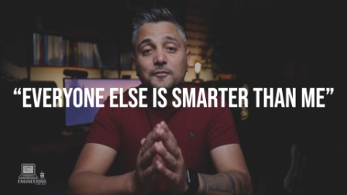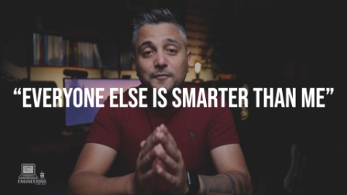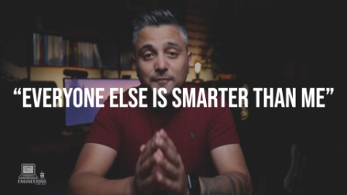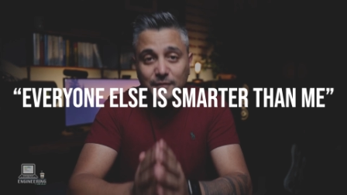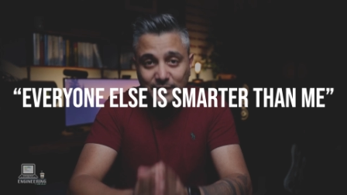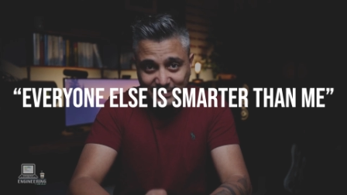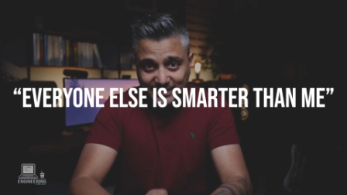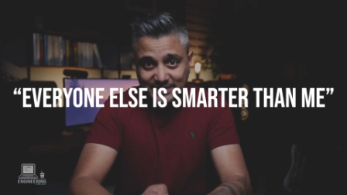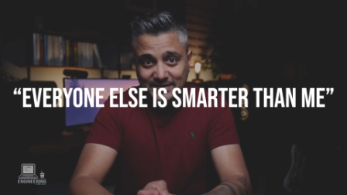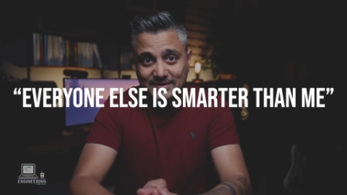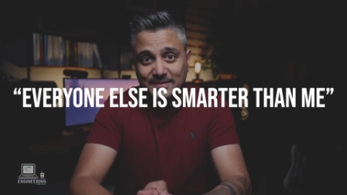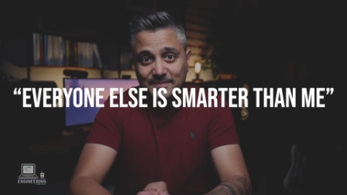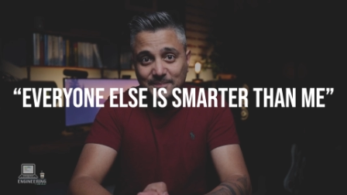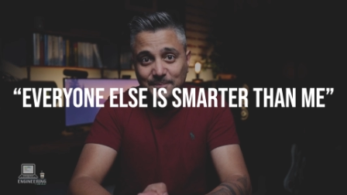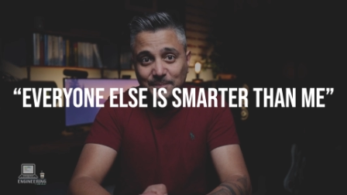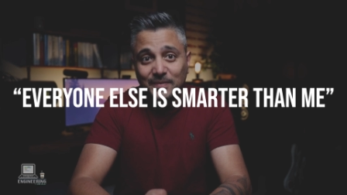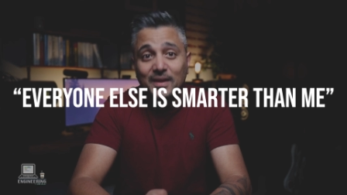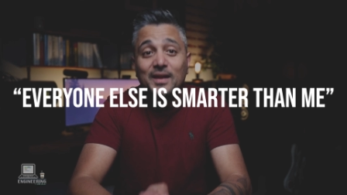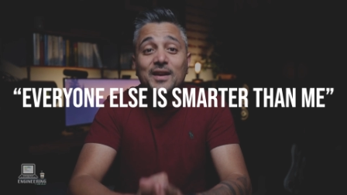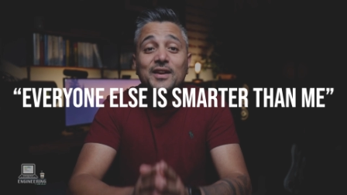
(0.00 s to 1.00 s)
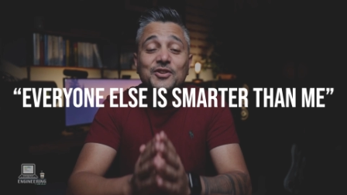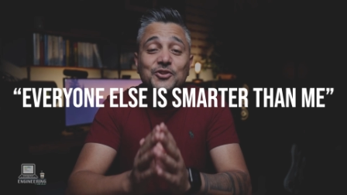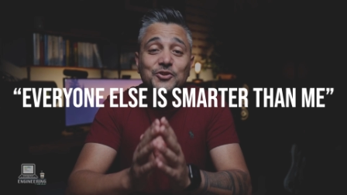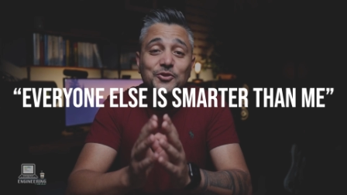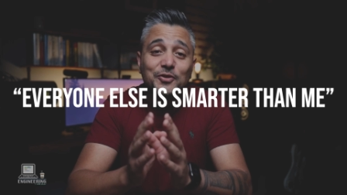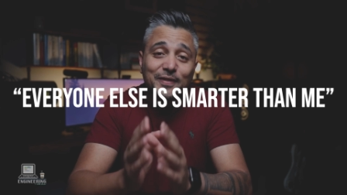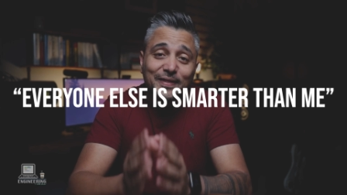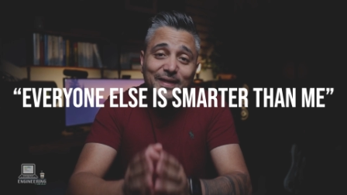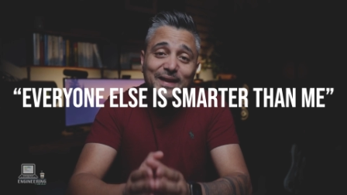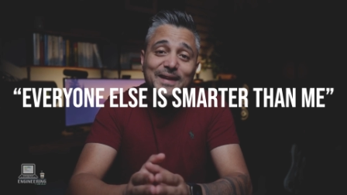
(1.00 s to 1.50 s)
First,
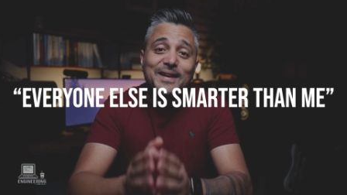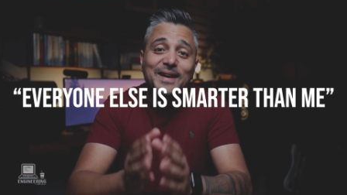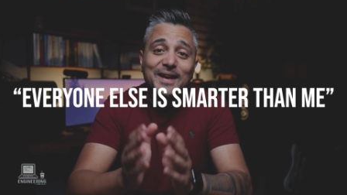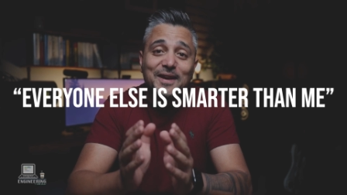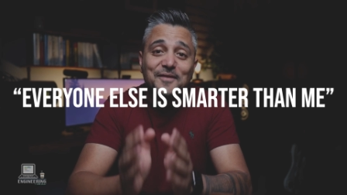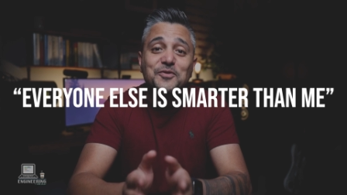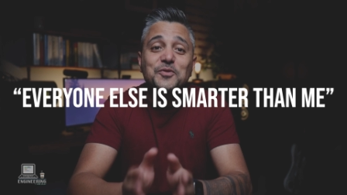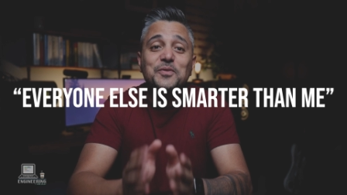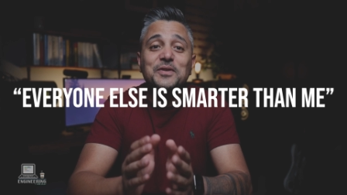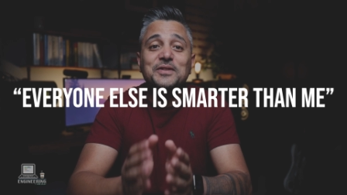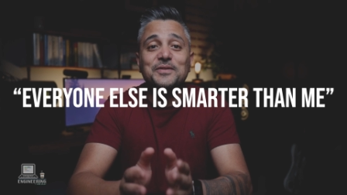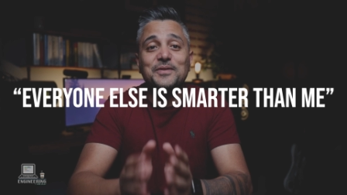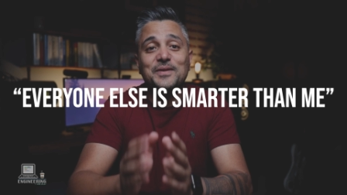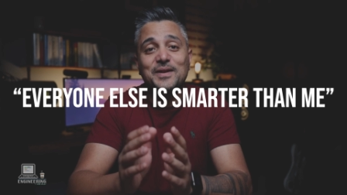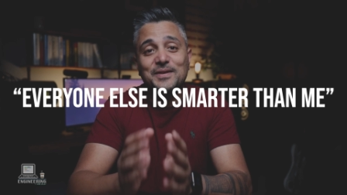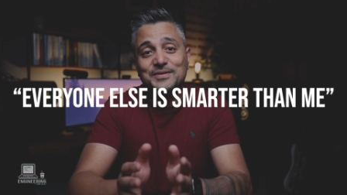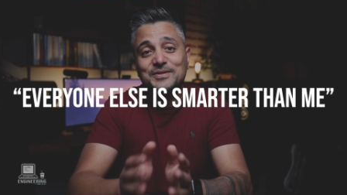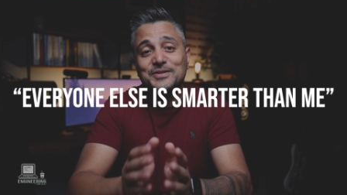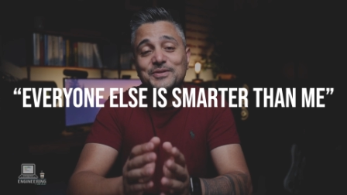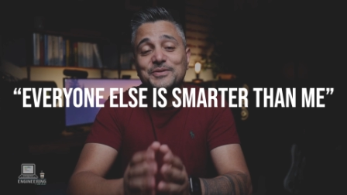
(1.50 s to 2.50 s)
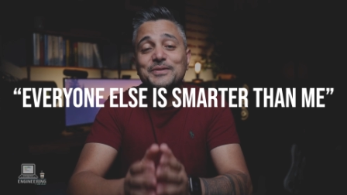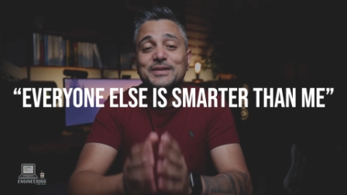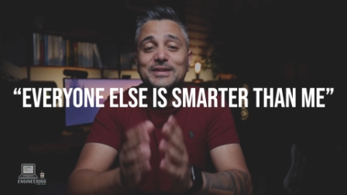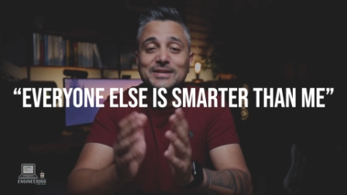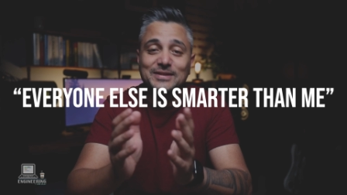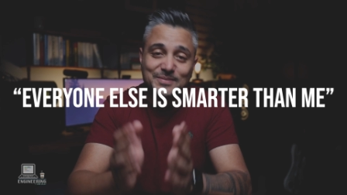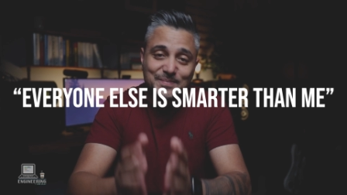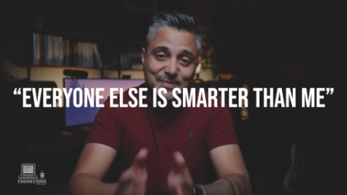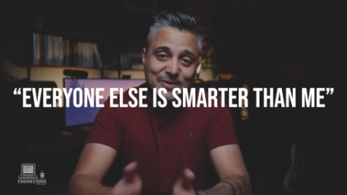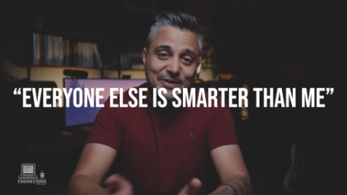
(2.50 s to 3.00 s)
you think everyone around you
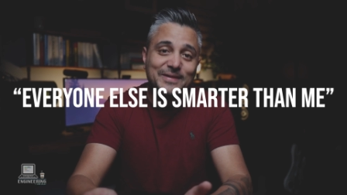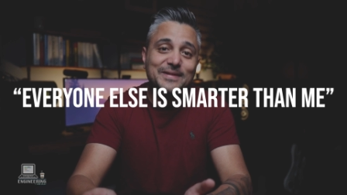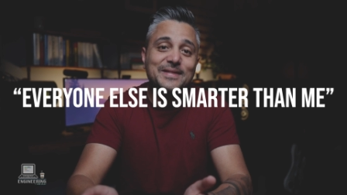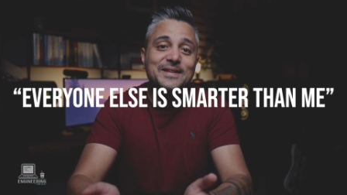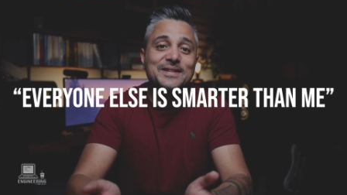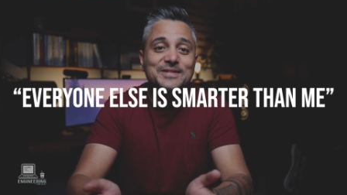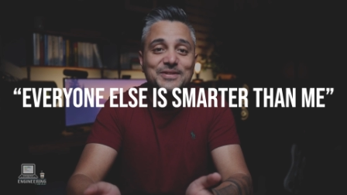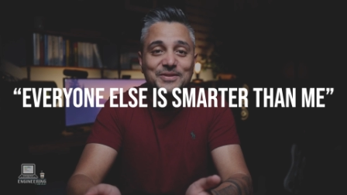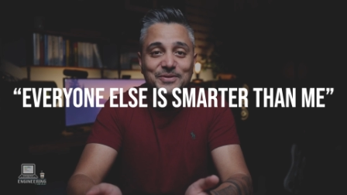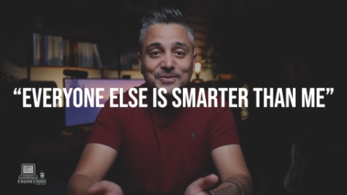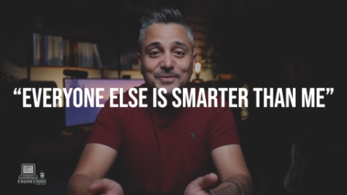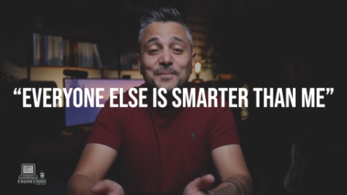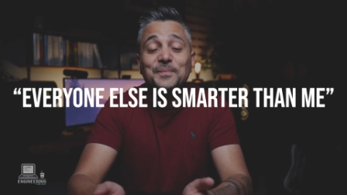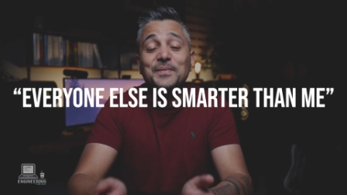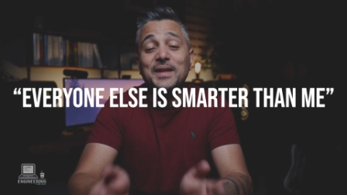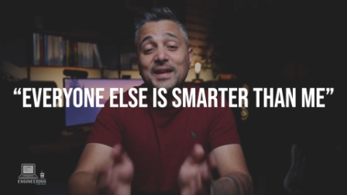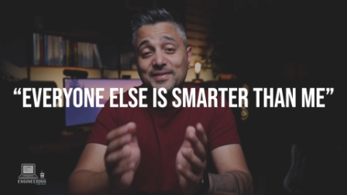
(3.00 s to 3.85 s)
is smarter than you,